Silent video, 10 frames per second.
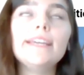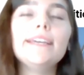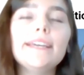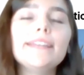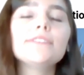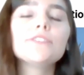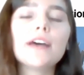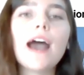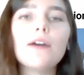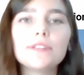into
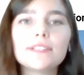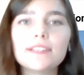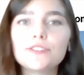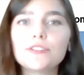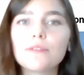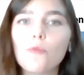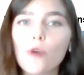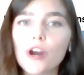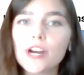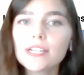how the system
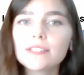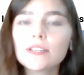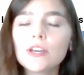works